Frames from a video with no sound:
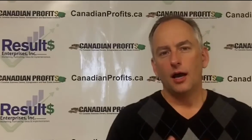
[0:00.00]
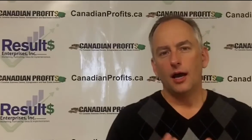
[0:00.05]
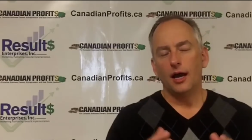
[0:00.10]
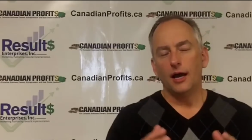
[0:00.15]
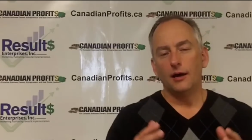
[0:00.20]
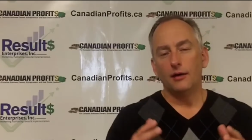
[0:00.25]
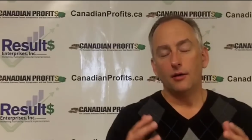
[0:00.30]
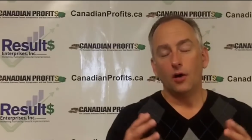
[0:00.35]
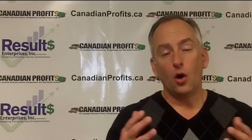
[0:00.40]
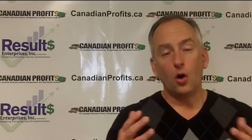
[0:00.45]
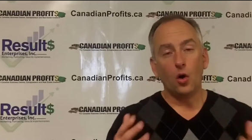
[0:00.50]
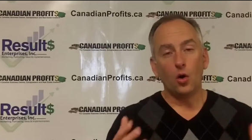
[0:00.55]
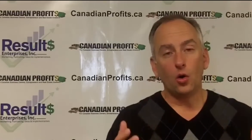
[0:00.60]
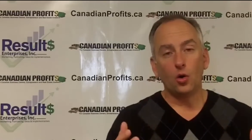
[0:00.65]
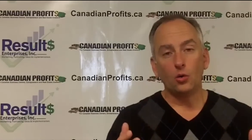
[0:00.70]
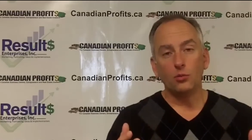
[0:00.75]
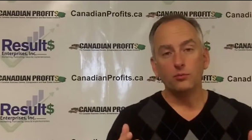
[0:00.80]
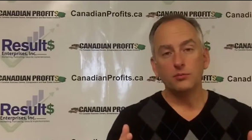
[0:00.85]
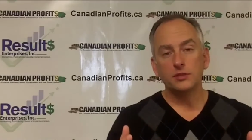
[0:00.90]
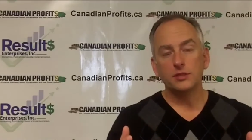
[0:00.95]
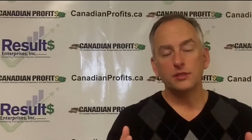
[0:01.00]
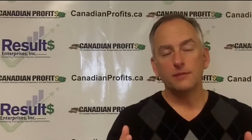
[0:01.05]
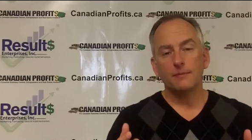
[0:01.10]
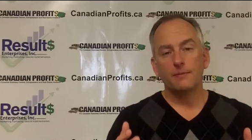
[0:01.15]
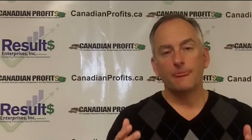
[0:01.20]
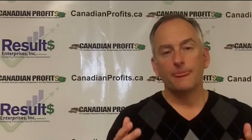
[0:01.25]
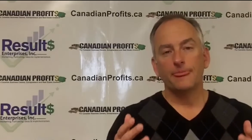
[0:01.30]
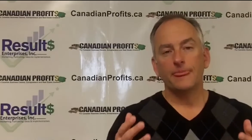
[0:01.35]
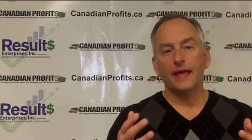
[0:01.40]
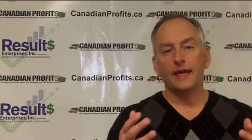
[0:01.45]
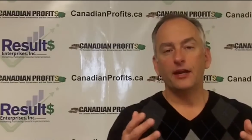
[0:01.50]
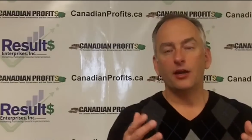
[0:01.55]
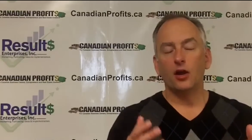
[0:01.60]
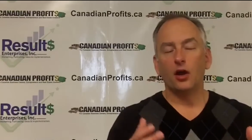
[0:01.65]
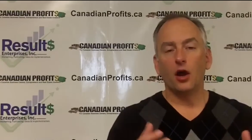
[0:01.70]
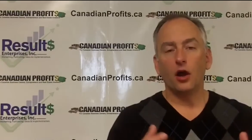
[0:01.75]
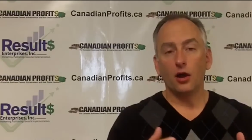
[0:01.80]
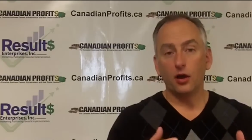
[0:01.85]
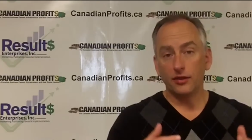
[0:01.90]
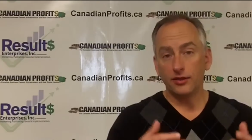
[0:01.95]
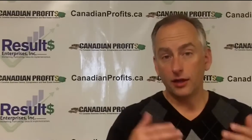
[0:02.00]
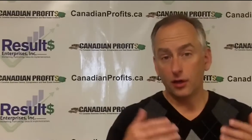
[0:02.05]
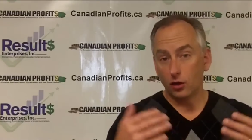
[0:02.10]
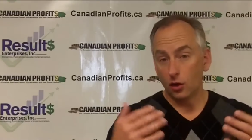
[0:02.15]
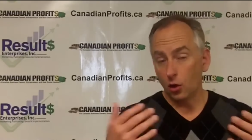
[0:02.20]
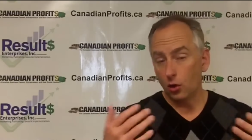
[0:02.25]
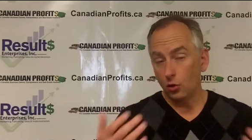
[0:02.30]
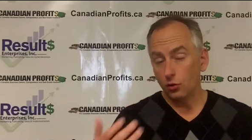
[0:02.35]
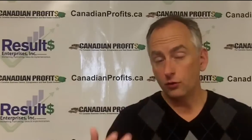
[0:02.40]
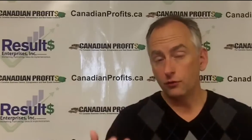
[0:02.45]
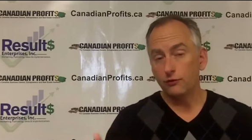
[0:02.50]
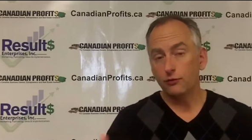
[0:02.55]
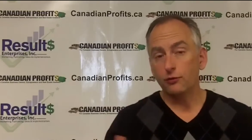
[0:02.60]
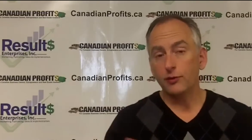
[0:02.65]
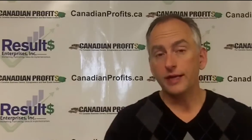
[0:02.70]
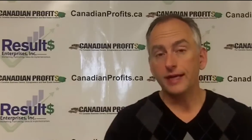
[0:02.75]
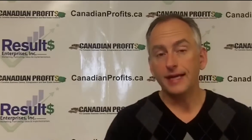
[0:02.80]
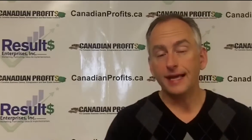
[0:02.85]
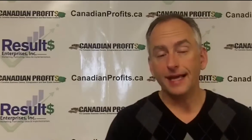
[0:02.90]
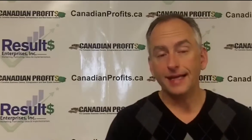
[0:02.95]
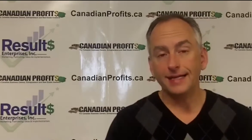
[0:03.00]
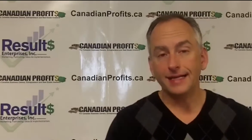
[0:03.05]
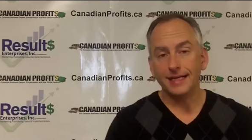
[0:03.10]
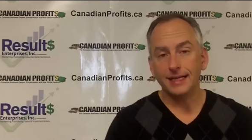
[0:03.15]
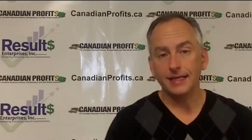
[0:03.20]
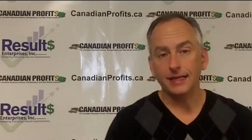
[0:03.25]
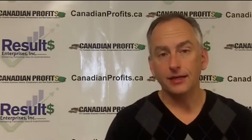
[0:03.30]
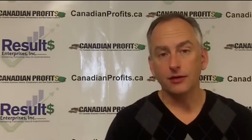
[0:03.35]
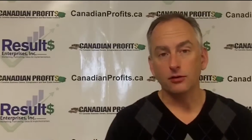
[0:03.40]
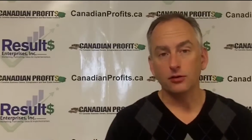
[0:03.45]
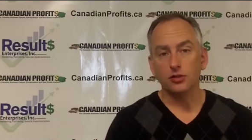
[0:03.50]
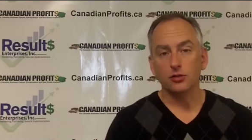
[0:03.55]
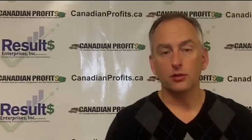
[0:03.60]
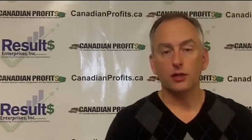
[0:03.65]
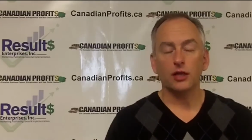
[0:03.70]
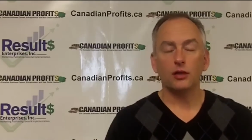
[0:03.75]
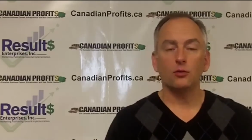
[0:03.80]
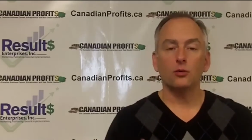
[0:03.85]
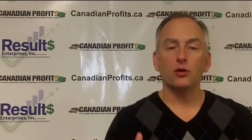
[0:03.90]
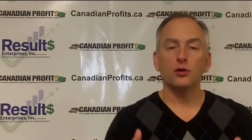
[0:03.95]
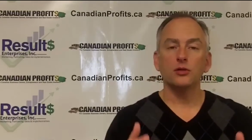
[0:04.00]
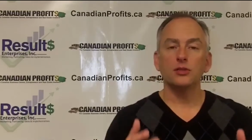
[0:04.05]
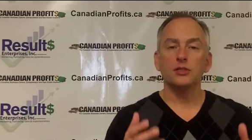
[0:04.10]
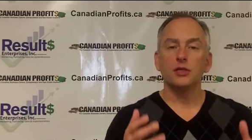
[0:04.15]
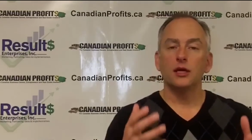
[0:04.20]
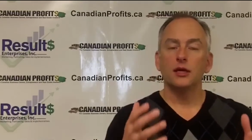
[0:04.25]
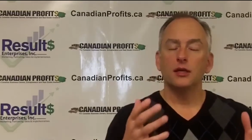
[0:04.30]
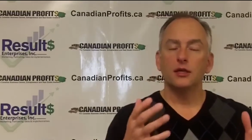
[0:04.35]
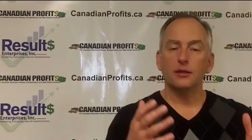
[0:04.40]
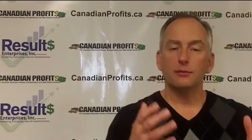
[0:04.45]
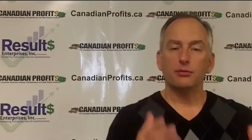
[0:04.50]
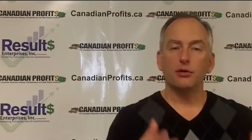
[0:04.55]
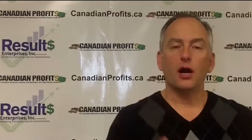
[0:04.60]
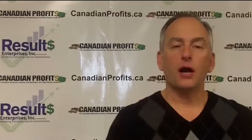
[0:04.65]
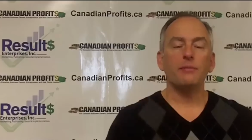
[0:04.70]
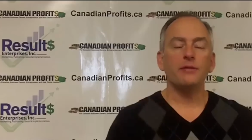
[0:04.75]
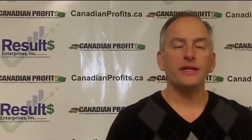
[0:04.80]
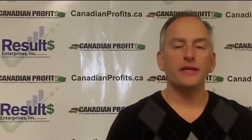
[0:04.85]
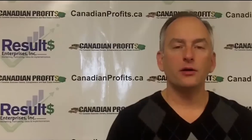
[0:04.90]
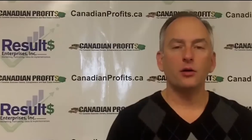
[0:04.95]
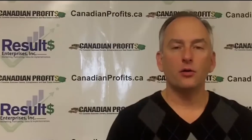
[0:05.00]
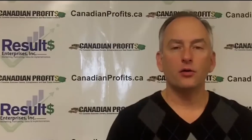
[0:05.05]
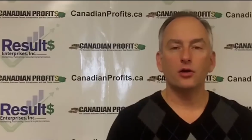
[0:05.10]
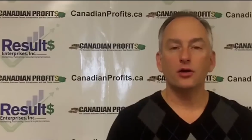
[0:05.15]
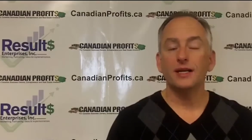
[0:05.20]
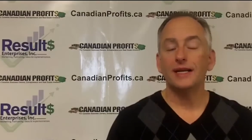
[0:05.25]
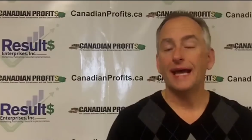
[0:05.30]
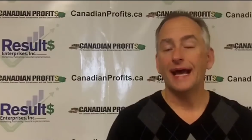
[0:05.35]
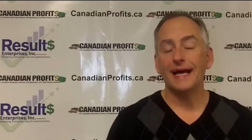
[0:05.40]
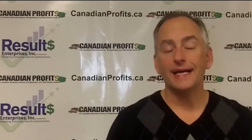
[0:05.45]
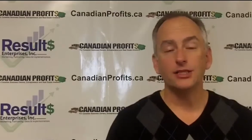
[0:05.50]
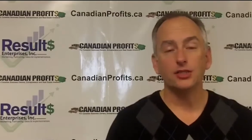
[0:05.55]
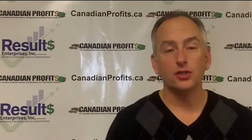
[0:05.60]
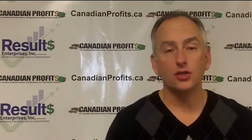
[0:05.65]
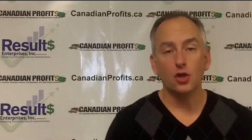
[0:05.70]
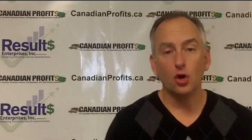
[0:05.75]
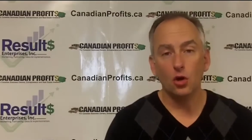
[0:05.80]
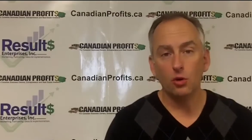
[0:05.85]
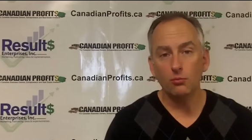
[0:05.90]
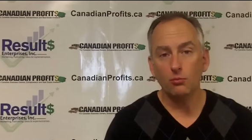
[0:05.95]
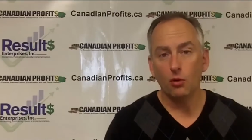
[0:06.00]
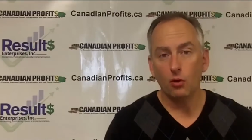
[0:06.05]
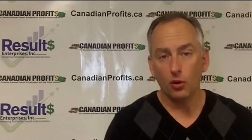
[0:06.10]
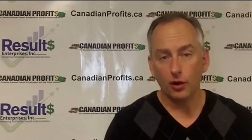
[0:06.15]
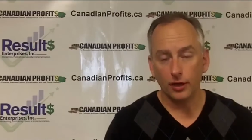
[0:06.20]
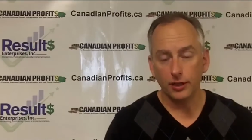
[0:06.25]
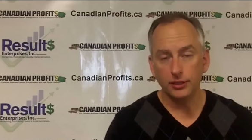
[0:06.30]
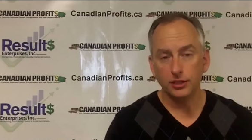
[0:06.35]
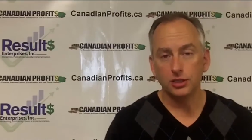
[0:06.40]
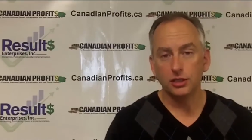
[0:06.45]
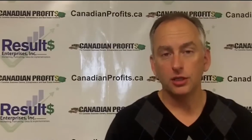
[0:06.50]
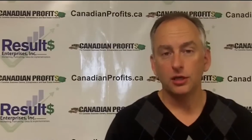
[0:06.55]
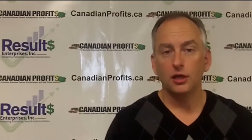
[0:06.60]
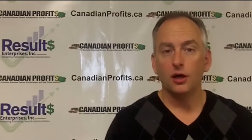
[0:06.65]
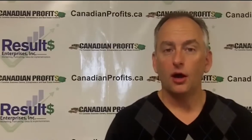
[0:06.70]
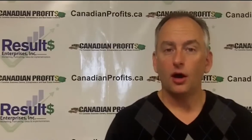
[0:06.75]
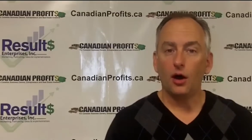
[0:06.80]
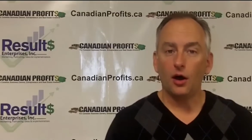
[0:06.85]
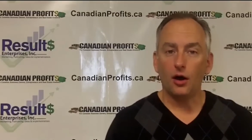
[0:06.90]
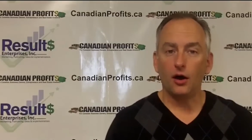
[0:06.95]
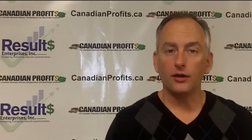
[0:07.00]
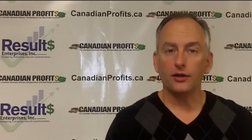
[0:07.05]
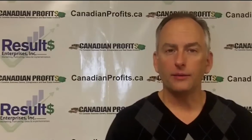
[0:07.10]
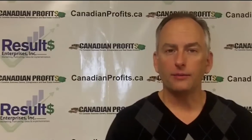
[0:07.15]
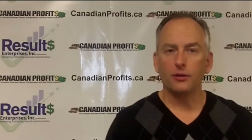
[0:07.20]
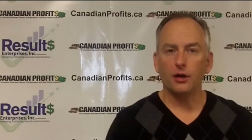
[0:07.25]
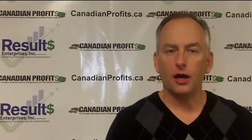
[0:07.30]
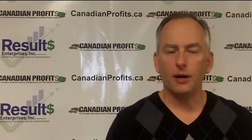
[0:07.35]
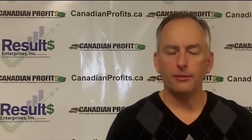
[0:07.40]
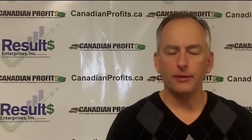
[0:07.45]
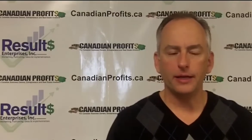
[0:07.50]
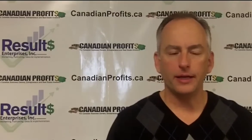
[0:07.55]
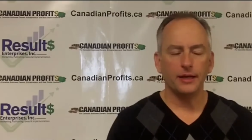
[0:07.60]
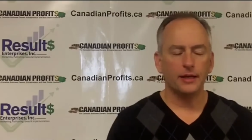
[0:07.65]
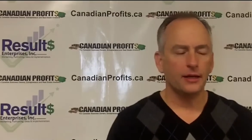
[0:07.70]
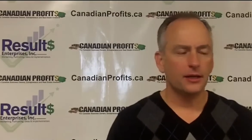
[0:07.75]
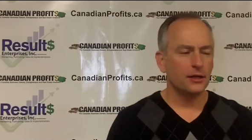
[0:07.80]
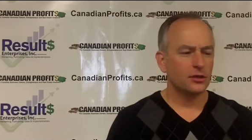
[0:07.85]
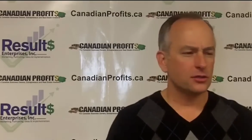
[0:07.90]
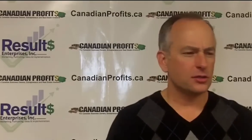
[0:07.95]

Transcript: uh, homes that are that are owned free and clear. So in other words, the property owner has no mortgage on the property.